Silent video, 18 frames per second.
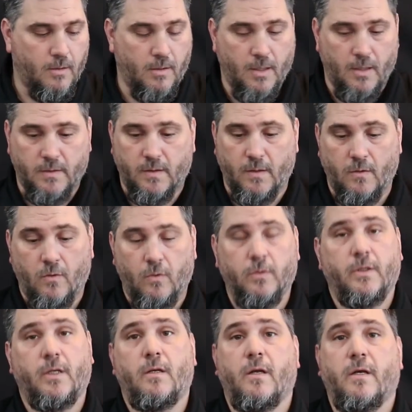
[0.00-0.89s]
Now it's going to
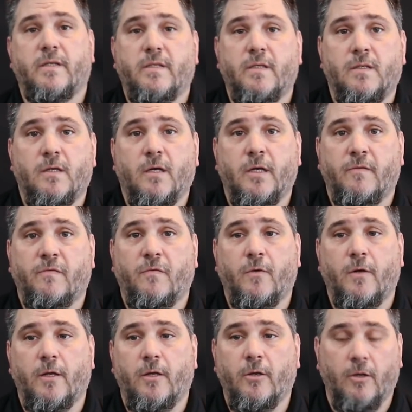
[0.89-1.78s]
hold it nice and tight
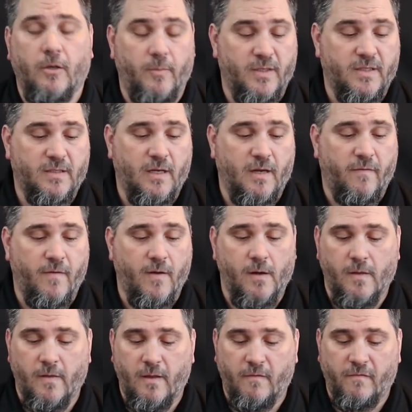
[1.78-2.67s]
for you, and you're going to be safe
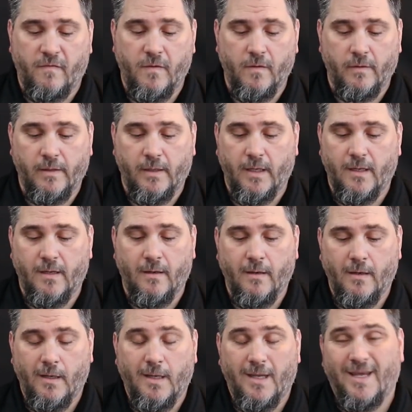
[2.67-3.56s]
out on that field again.
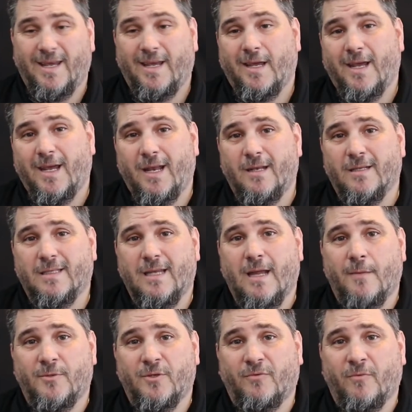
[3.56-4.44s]
And it
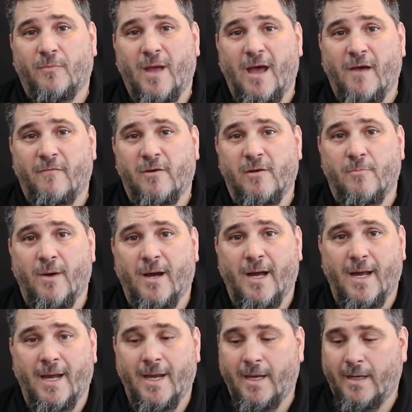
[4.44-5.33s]
stops you from having to
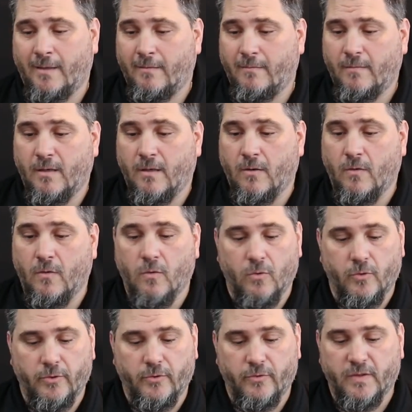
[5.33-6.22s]
buy, you know, a
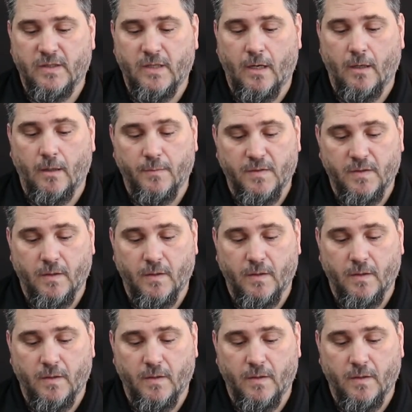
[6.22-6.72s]
whole new setup.